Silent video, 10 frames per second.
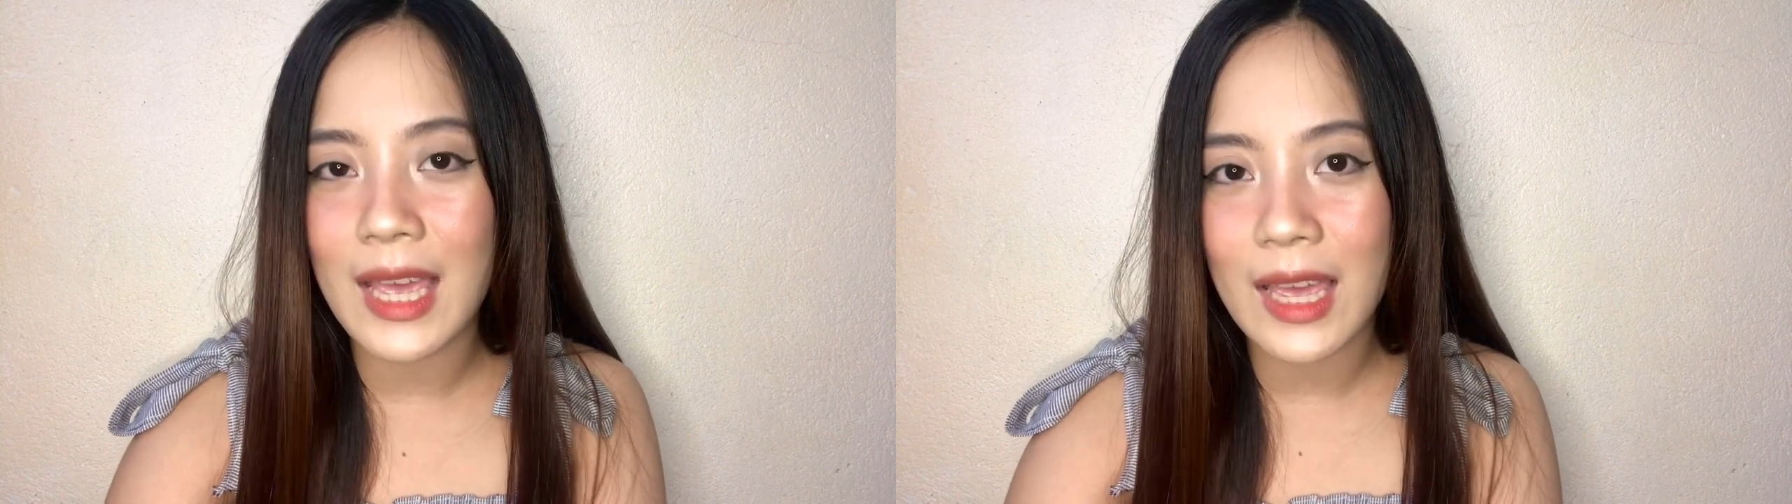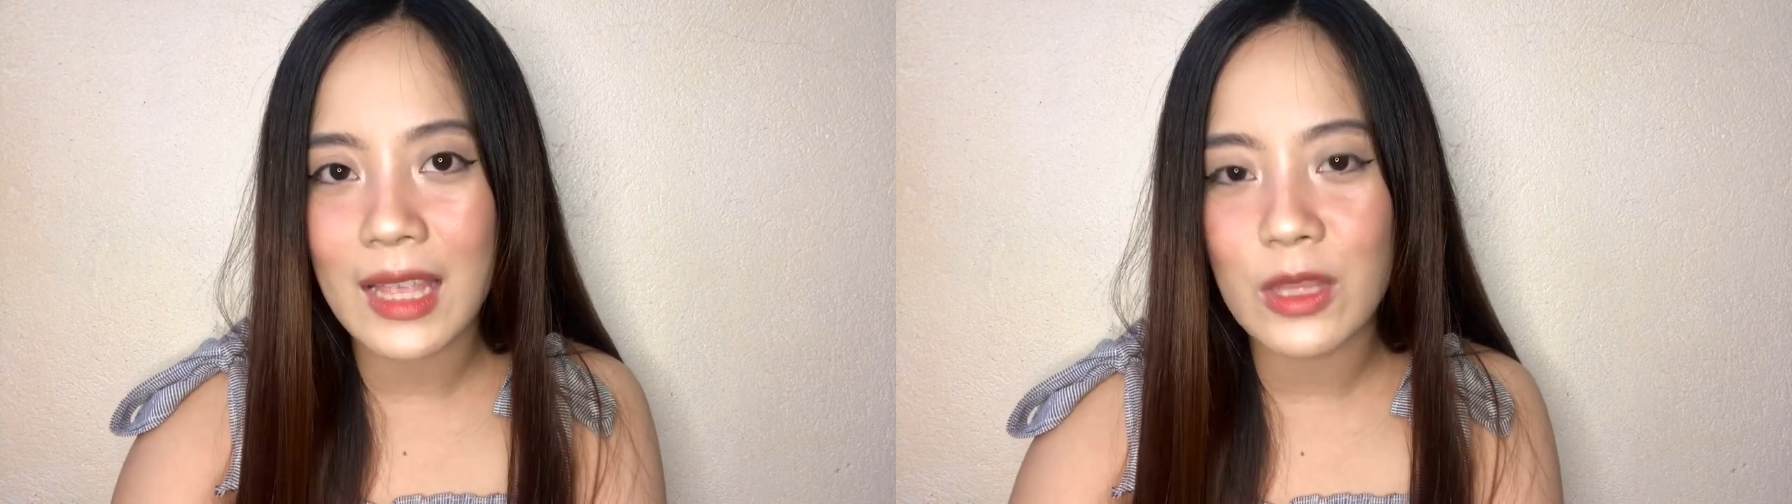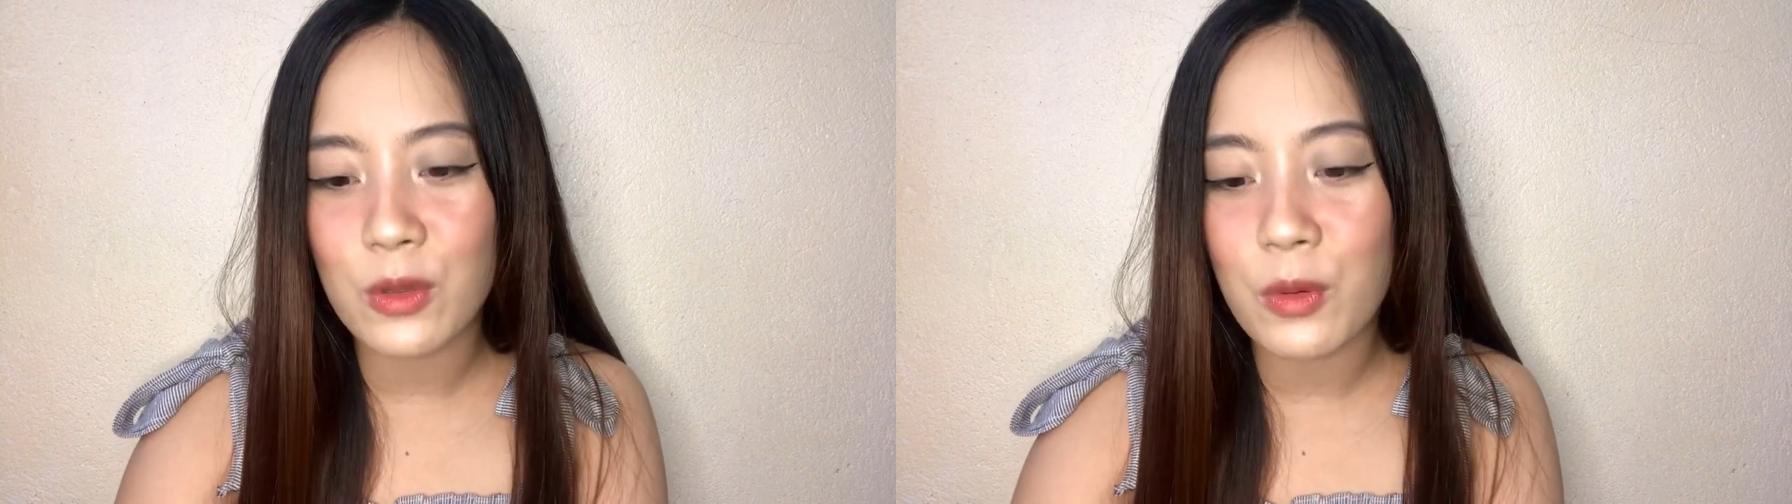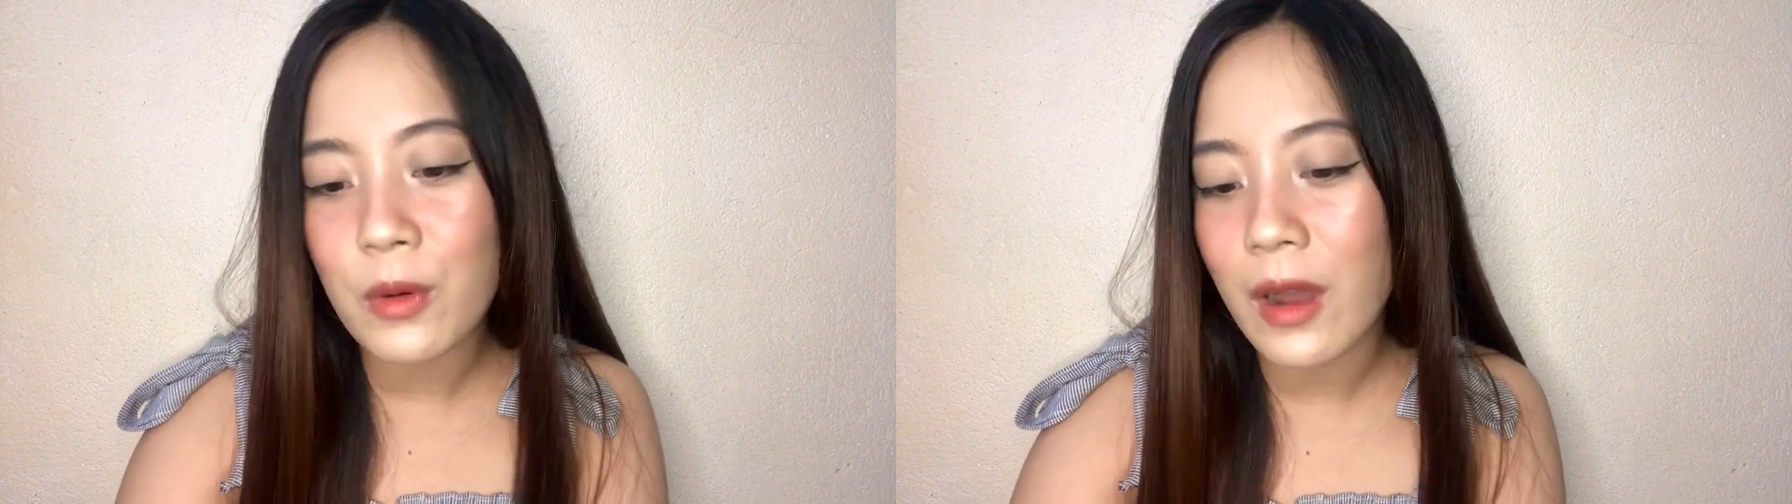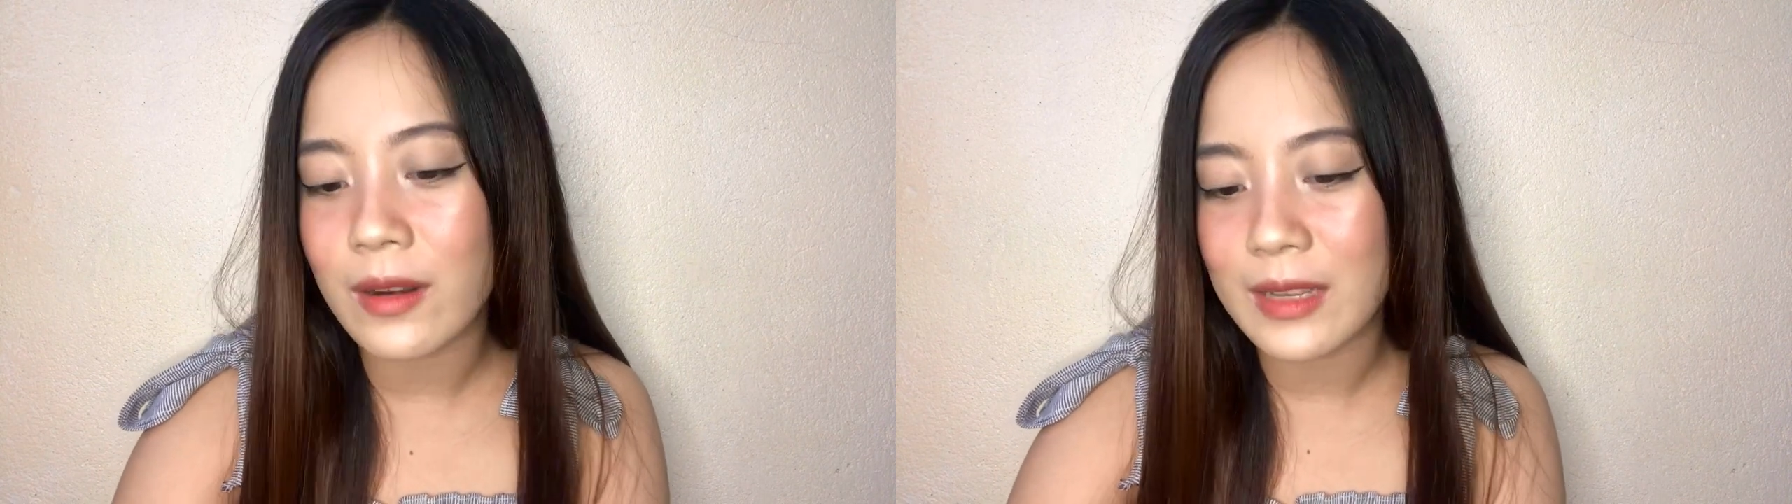and to
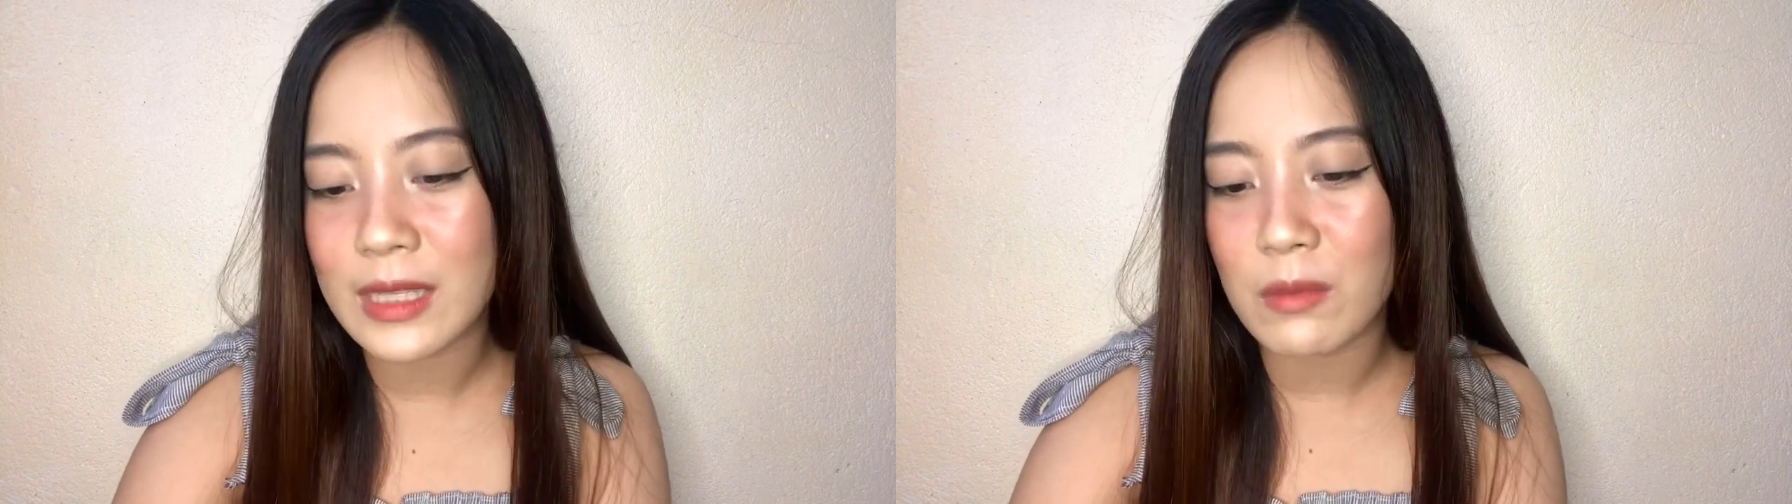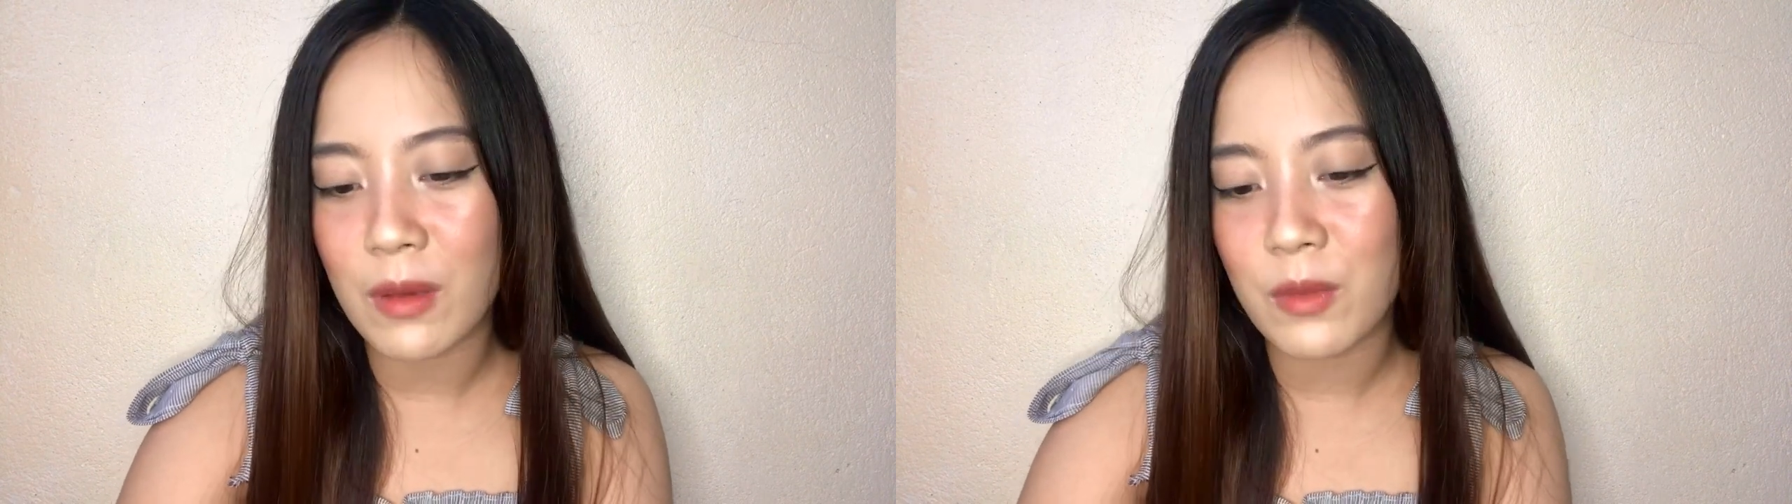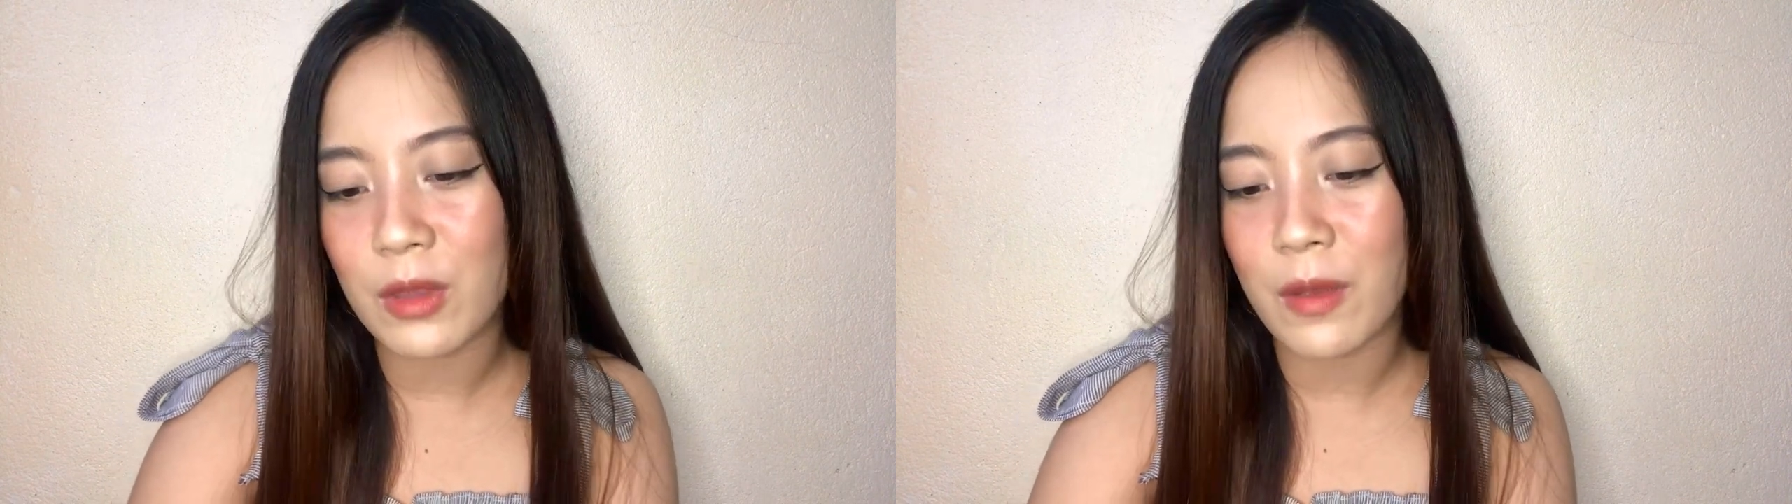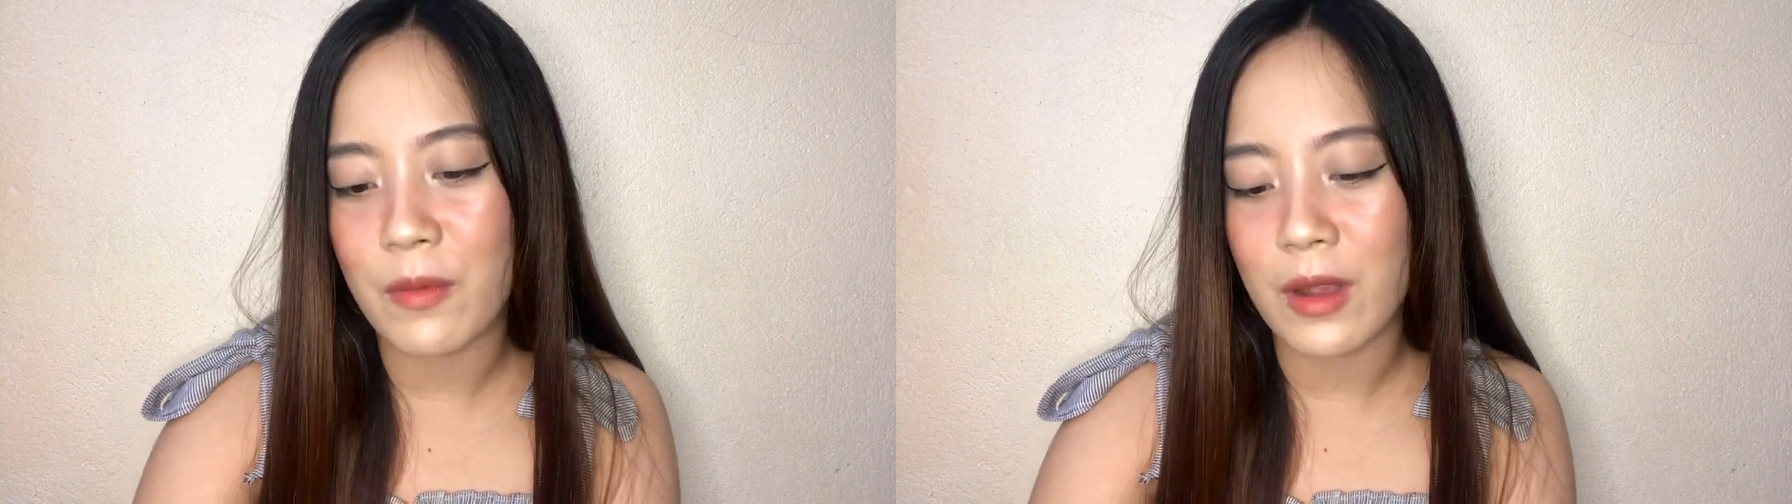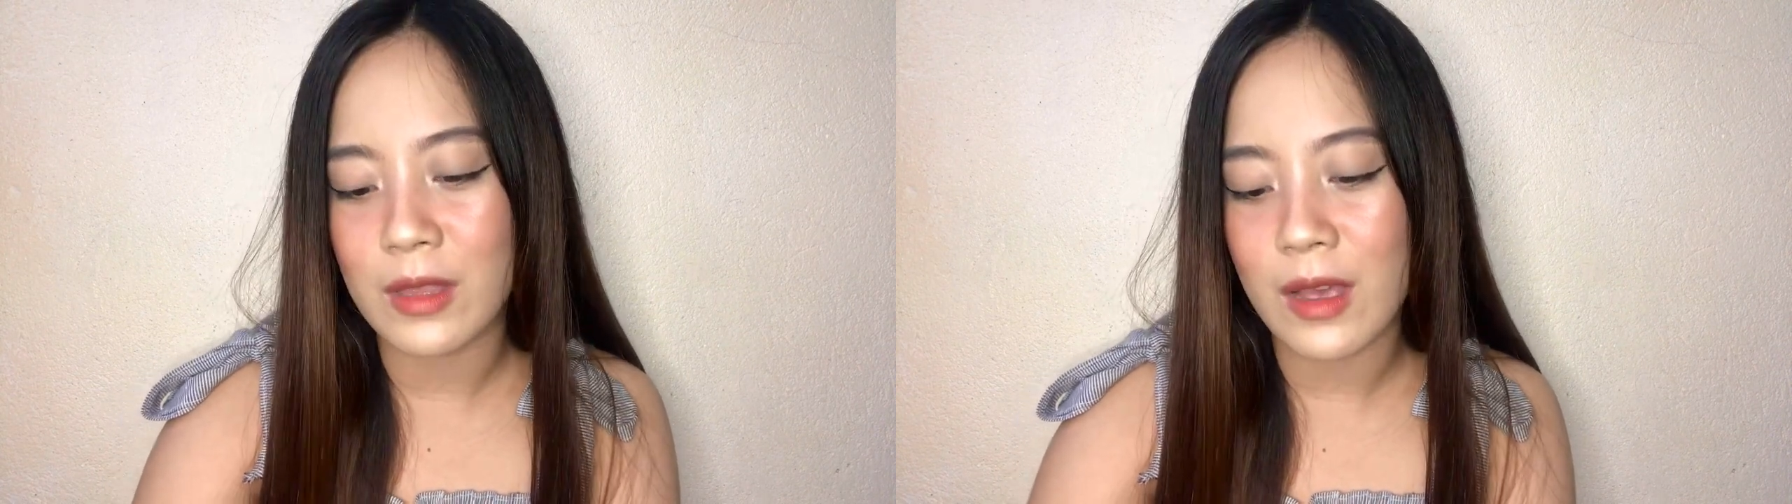Carizma Beauty
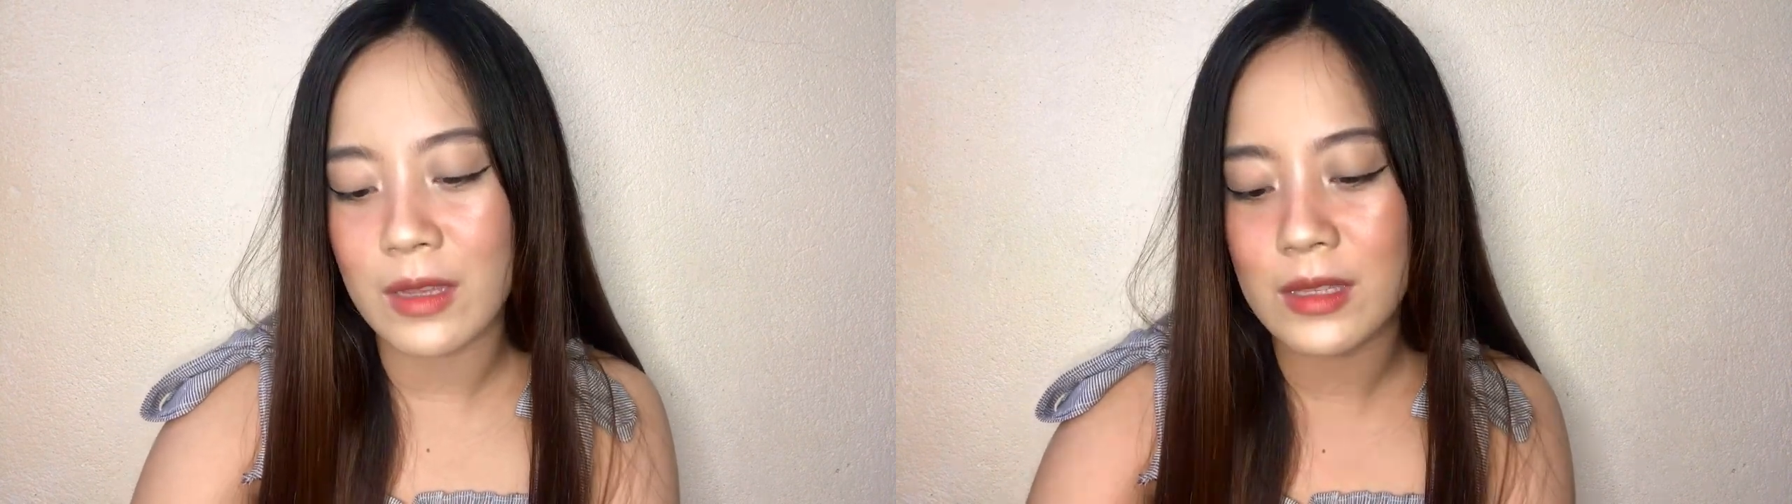Products.